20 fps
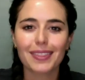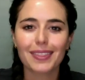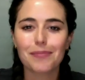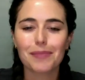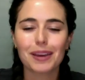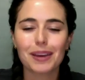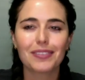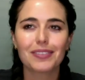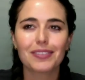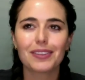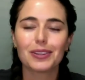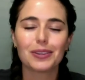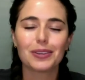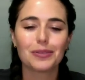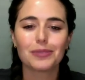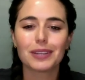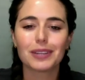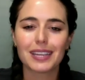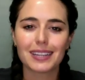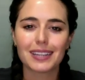the myth that
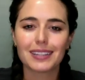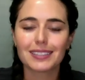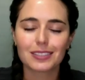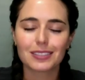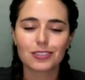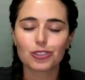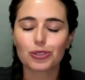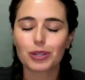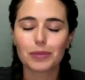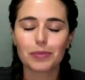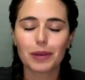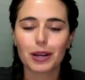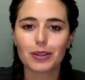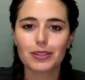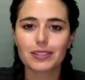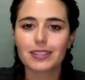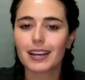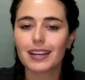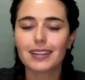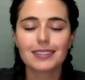you need to treat
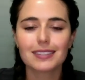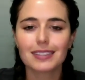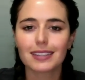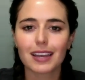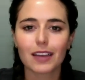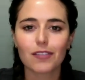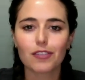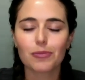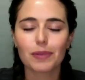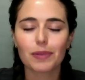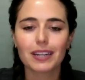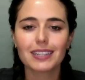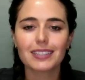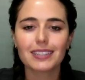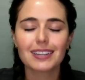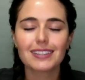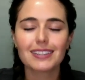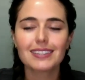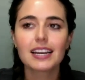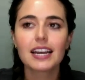parasites like everybody
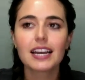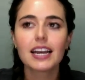does,